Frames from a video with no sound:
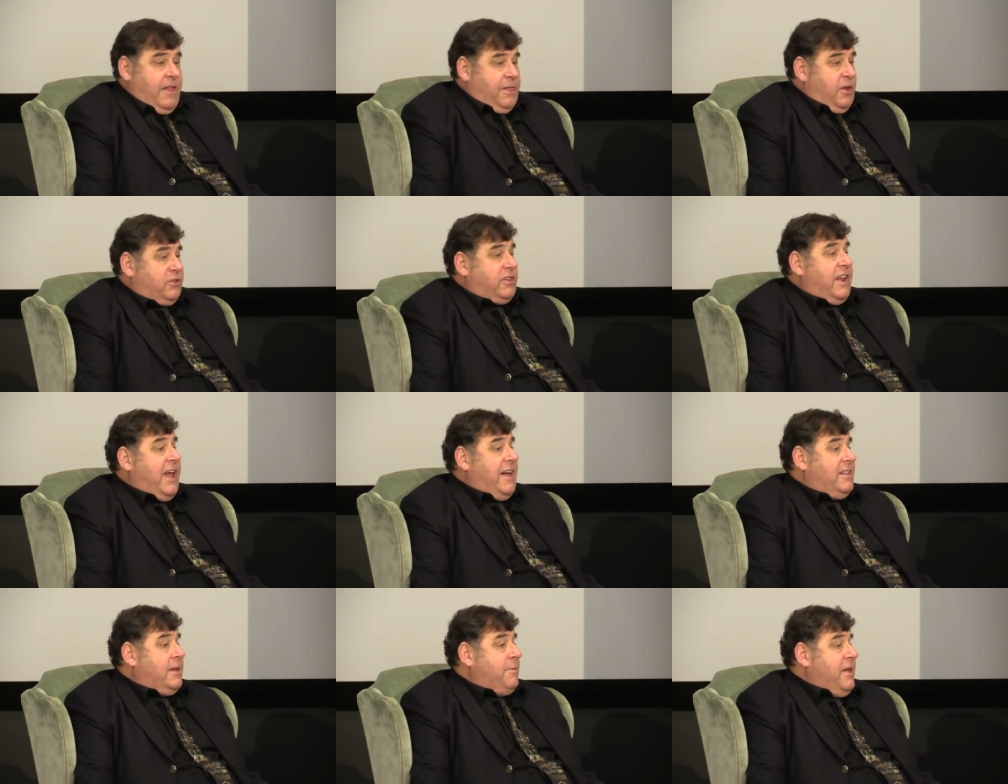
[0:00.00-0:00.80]
There's an
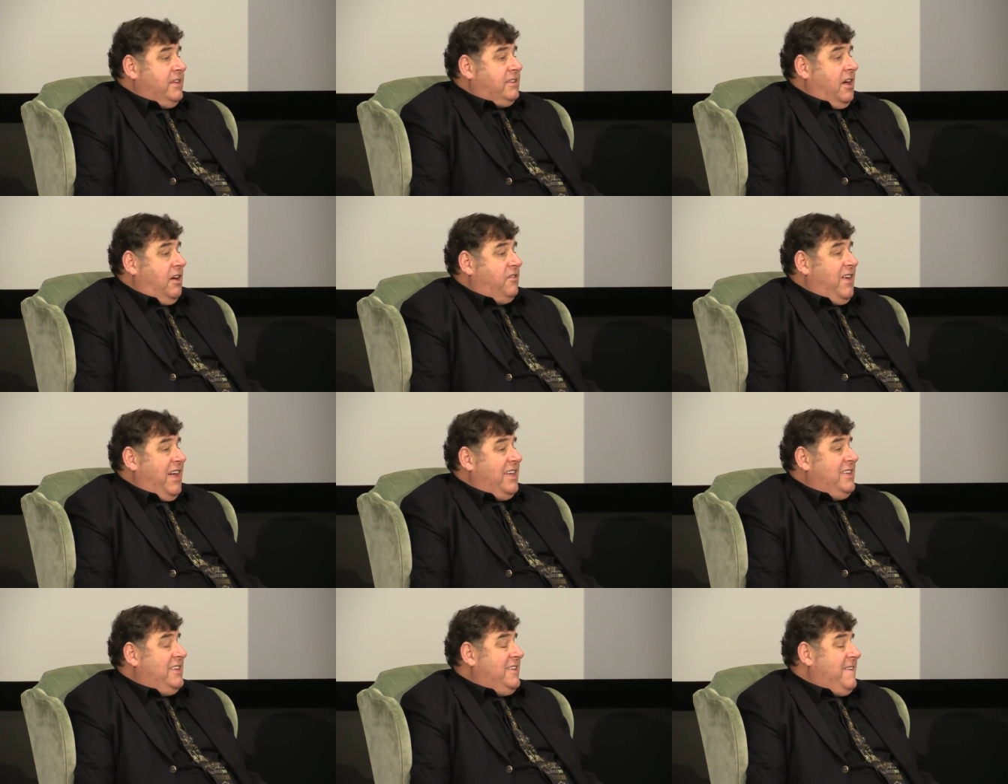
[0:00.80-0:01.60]
element of
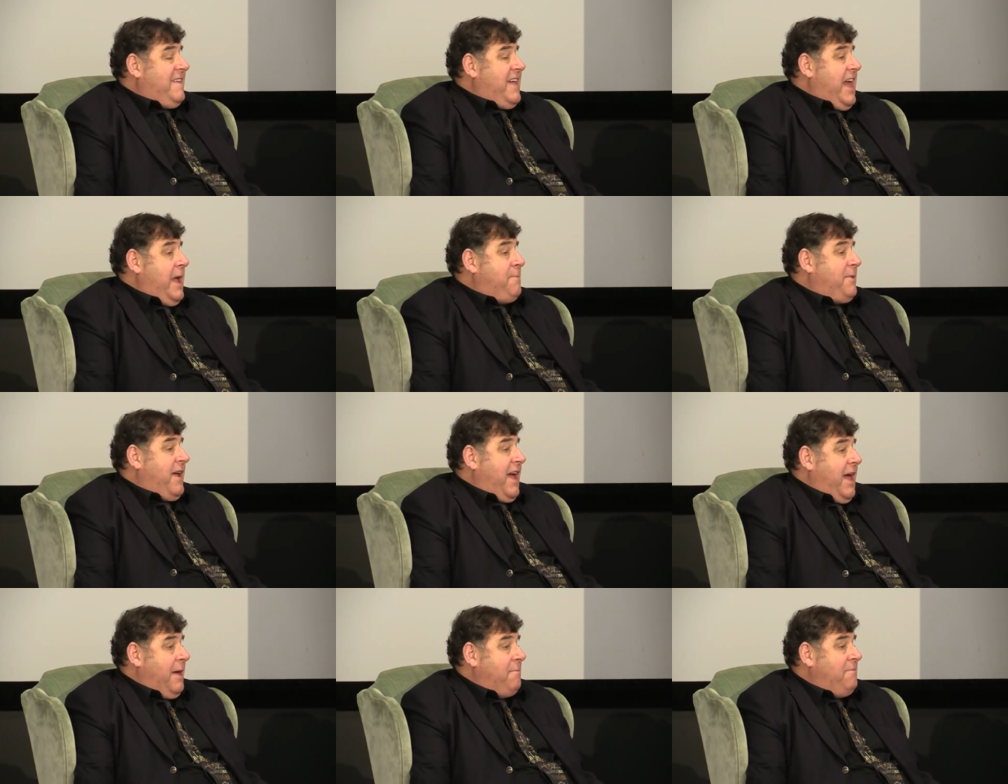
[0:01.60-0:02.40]

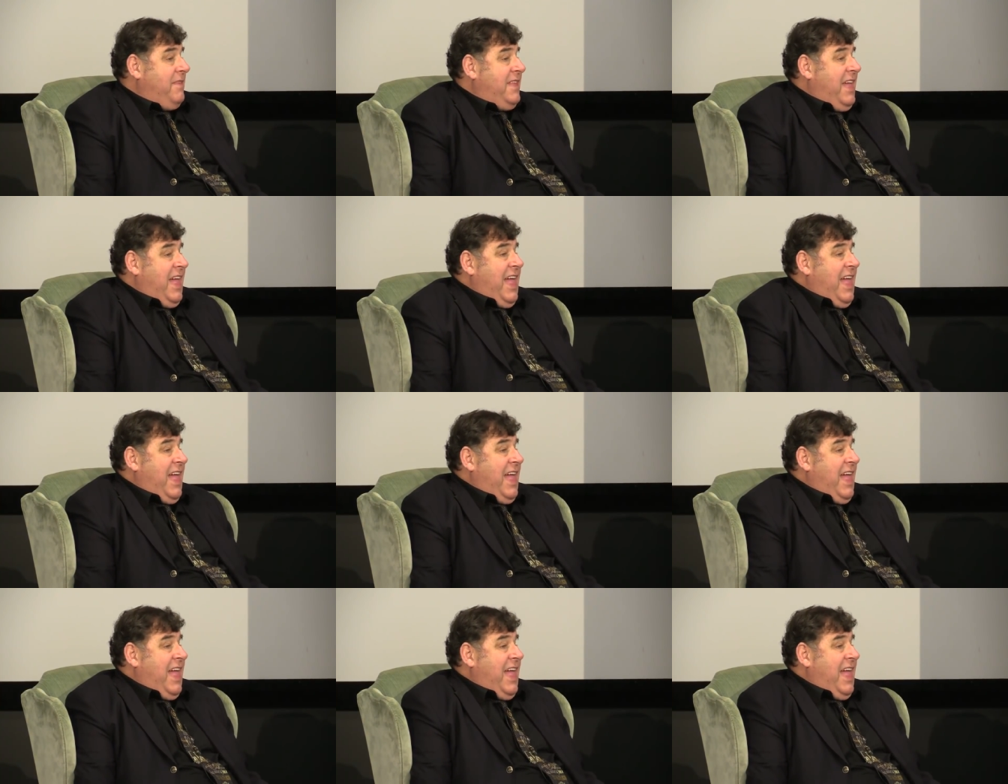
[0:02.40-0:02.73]
Abraham